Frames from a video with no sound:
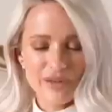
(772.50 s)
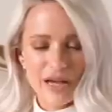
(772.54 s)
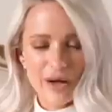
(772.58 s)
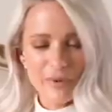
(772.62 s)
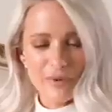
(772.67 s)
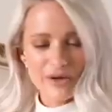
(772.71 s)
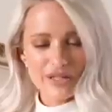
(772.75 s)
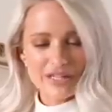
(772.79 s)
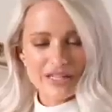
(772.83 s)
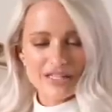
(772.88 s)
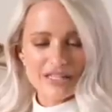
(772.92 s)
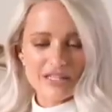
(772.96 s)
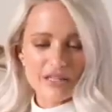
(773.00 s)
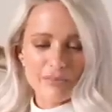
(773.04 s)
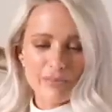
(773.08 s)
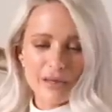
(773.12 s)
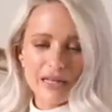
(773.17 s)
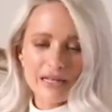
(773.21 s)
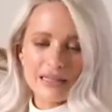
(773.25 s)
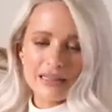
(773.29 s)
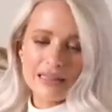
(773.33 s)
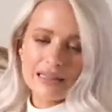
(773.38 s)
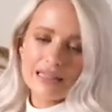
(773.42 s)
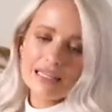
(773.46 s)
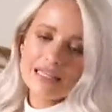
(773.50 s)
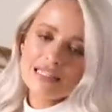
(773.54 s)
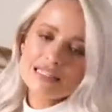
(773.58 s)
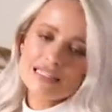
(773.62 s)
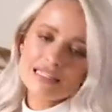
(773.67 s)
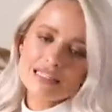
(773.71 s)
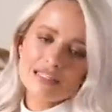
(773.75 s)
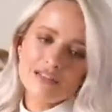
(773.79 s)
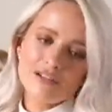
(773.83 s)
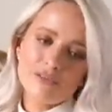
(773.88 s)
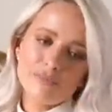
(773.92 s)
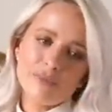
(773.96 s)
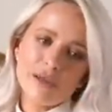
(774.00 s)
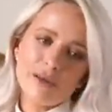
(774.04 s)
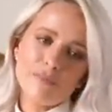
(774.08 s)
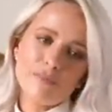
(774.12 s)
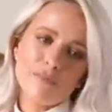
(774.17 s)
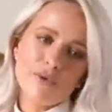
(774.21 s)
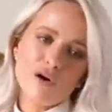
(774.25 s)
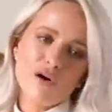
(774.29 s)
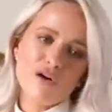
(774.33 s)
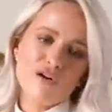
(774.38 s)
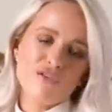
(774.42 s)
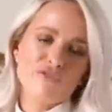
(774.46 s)
I want it to be a little bit
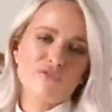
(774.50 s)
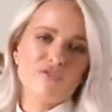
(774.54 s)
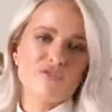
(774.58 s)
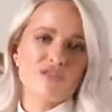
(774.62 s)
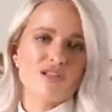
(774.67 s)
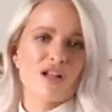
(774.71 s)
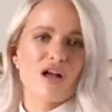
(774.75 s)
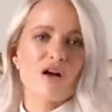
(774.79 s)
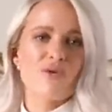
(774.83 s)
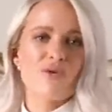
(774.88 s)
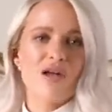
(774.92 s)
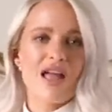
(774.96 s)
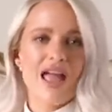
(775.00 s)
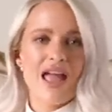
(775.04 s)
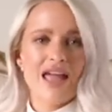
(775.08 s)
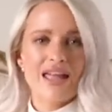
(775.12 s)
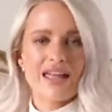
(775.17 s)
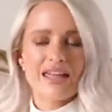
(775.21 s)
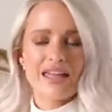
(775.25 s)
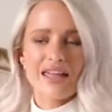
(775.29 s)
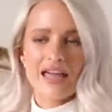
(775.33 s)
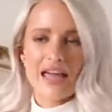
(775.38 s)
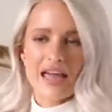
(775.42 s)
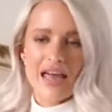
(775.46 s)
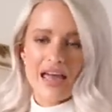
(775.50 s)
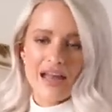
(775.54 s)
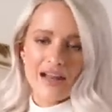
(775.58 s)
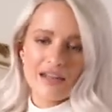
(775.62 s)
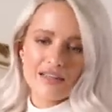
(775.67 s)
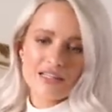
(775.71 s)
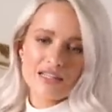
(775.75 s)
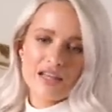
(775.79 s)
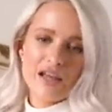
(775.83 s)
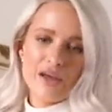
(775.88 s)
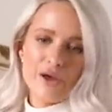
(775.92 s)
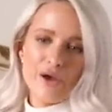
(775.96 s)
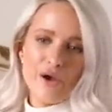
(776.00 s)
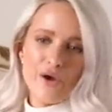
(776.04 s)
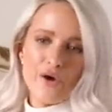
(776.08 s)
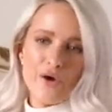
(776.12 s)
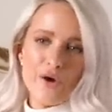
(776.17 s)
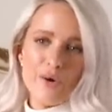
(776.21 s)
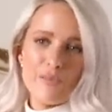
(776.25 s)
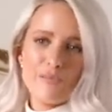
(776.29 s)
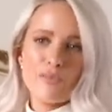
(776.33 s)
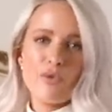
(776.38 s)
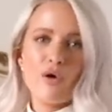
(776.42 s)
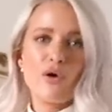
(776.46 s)
more flowing and
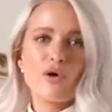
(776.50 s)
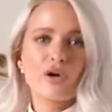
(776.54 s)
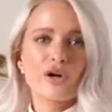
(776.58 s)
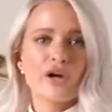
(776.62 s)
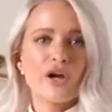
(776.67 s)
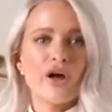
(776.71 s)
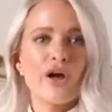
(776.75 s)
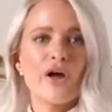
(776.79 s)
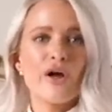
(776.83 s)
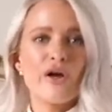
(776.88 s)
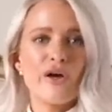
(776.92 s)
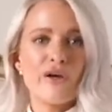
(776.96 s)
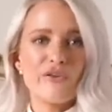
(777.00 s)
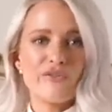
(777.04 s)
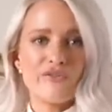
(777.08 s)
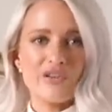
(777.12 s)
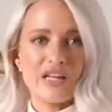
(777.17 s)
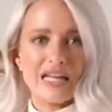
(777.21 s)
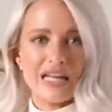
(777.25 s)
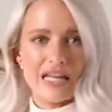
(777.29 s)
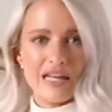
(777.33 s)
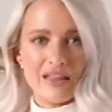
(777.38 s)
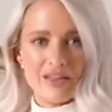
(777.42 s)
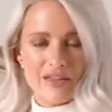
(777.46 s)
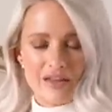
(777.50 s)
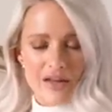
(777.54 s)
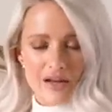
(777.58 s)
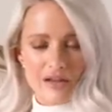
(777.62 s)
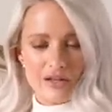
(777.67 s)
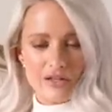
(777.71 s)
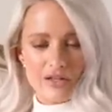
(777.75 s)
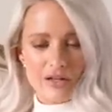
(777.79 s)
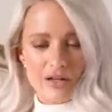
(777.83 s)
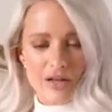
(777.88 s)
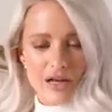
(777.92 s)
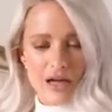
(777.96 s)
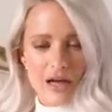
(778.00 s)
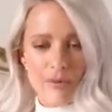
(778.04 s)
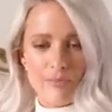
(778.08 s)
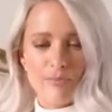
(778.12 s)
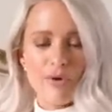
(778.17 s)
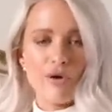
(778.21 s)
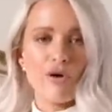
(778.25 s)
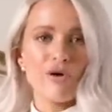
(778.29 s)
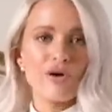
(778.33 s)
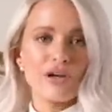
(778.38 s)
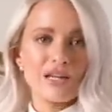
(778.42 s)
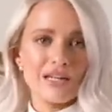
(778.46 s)
more curvy than a
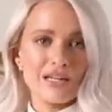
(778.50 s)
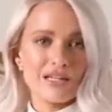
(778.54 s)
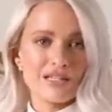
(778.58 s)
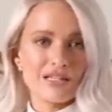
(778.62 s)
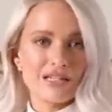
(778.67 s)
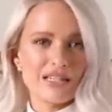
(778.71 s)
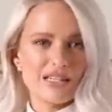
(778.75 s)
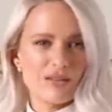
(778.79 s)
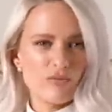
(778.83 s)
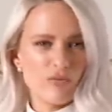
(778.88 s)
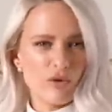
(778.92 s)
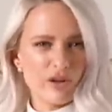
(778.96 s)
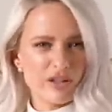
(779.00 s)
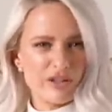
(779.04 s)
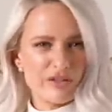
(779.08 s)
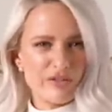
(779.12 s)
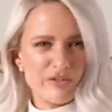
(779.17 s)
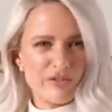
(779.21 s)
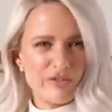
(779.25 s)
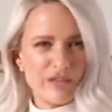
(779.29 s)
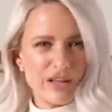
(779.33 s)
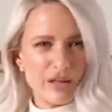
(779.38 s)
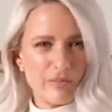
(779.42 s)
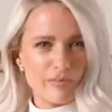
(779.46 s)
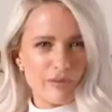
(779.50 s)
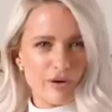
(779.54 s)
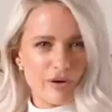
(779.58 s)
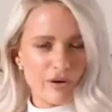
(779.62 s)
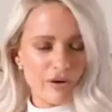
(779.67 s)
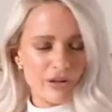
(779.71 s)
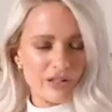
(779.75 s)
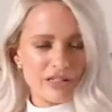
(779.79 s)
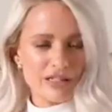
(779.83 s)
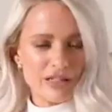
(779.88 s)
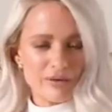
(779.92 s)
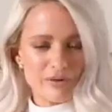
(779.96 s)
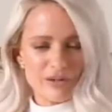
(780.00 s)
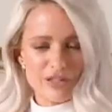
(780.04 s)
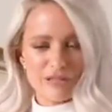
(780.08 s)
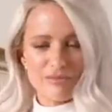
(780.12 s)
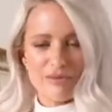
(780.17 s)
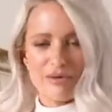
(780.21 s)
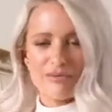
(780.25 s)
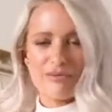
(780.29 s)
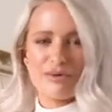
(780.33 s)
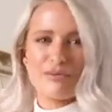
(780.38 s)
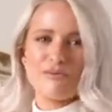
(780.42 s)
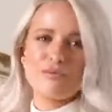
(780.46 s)
point. I didn't want a V point, I
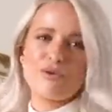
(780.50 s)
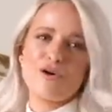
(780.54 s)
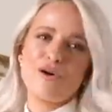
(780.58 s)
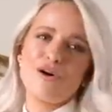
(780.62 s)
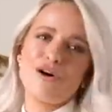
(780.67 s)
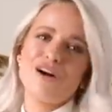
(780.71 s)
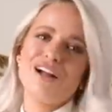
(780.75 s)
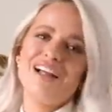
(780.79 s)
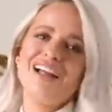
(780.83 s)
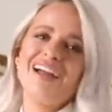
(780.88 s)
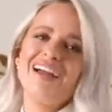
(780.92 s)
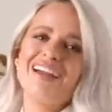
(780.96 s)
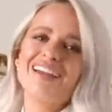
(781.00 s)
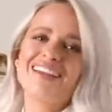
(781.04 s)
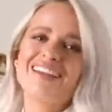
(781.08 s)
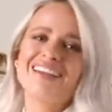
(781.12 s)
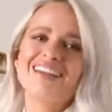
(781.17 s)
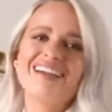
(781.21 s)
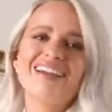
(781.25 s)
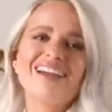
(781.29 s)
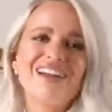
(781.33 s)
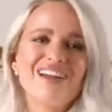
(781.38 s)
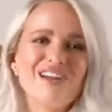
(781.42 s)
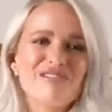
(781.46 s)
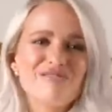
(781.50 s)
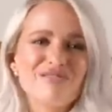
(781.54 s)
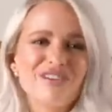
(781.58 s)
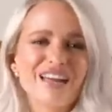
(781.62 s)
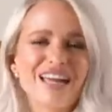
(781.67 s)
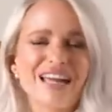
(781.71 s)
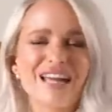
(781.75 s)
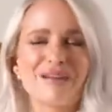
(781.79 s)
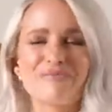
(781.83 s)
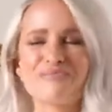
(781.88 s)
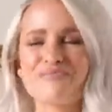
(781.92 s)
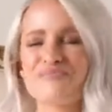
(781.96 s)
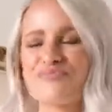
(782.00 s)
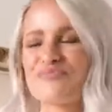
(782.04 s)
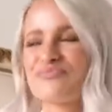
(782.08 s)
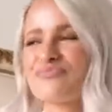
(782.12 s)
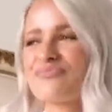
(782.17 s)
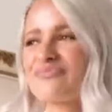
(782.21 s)
wanted a bit more curvy.